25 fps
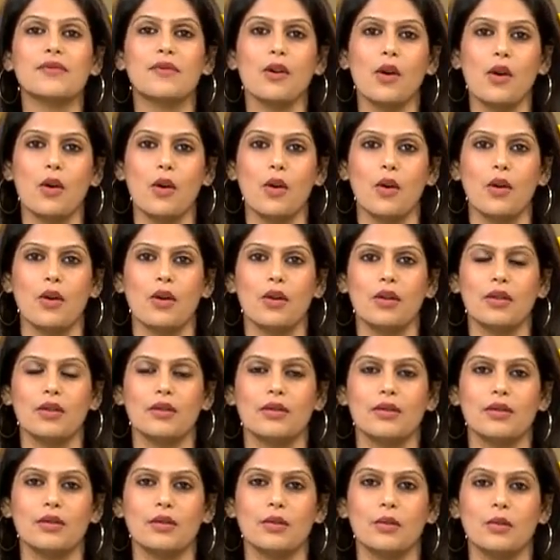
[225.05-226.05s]
for?
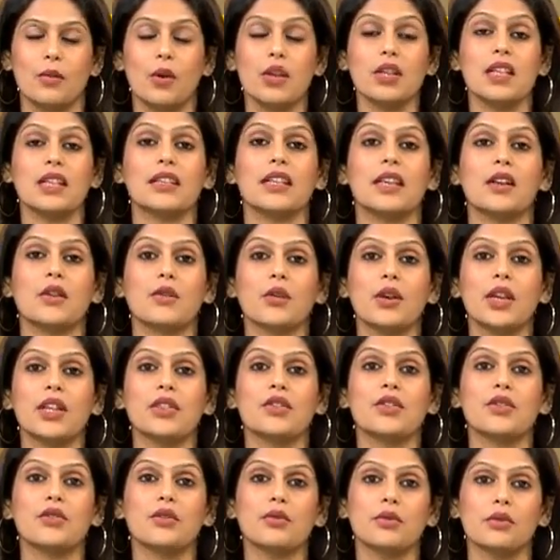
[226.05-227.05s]
What are they going
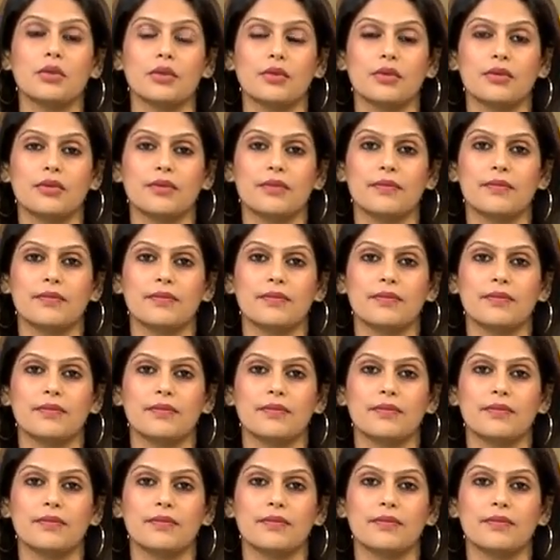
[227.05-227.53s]
to do?